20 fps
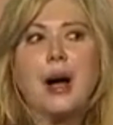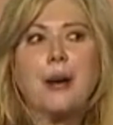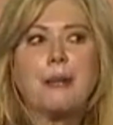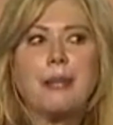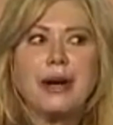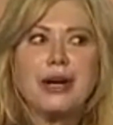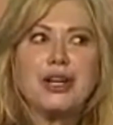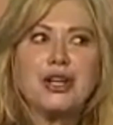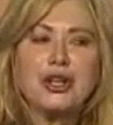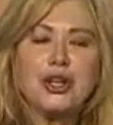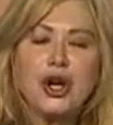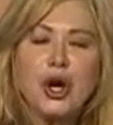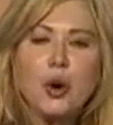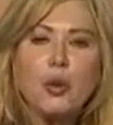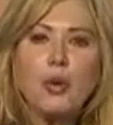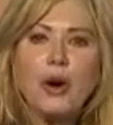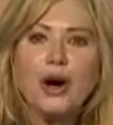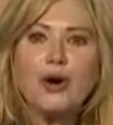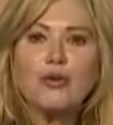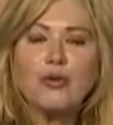But you know
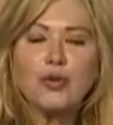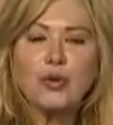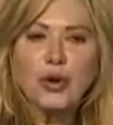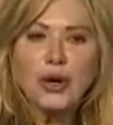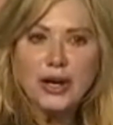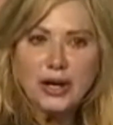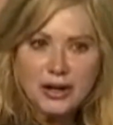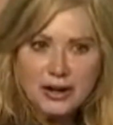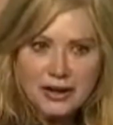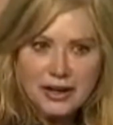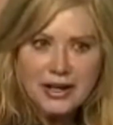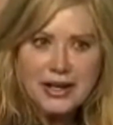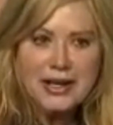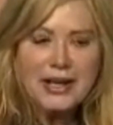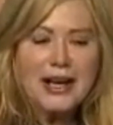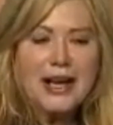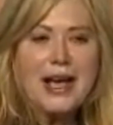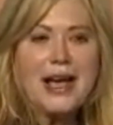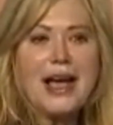what really